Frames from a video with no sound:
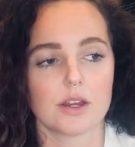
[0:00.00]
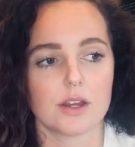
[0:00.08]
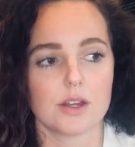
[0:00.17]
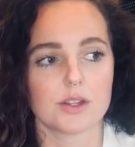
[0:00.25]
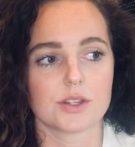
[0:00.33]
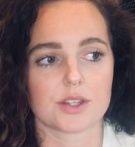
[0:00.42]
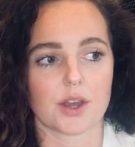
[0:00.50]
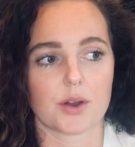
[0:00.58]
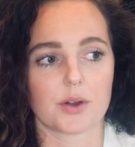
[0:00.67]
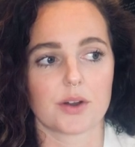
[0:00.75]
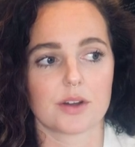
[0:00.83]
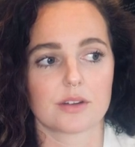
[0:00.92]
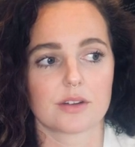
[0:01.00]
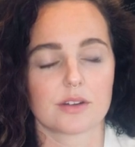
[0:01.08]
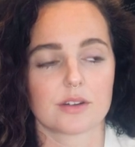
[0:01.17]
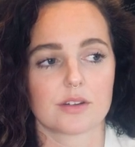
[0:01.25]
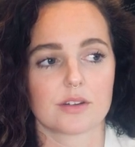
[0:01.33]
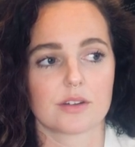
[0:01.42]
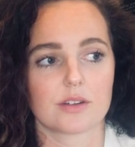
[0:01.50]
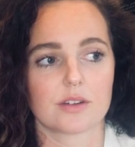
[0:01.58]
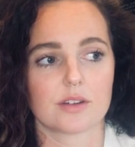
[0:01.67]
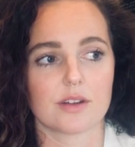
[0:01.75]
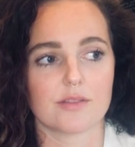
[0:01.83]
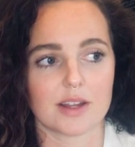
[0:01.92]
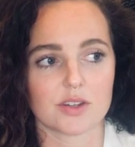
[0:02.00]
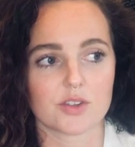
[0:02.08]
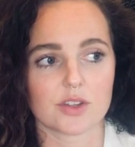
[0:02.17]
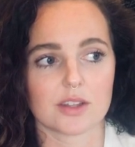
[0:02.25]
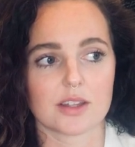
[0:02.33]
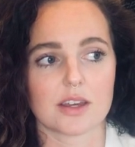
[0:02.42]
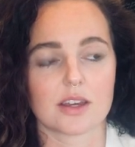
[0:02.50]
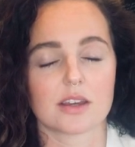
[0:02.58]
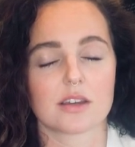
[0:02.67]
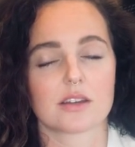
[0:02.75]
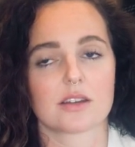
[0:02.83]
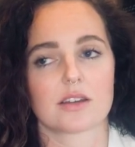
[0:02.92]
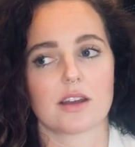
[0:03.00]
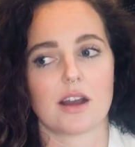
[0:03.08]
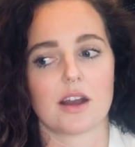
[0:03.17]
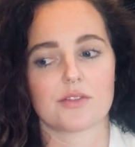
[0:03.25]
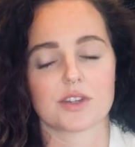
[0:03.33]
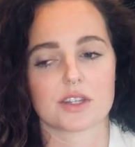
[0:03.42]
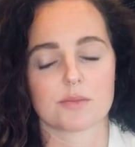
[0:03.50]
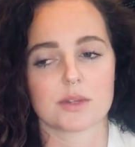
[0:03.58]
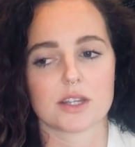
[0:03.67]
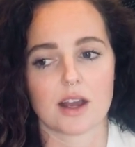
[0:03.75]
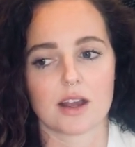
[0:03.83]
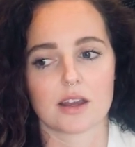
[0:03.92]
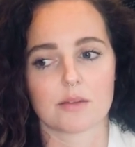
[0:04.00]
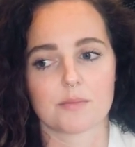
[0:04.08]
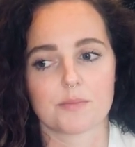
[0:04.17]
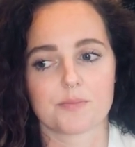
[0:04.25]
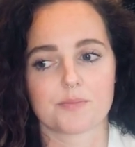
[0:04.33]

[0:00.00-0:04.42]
So eventually, after some time,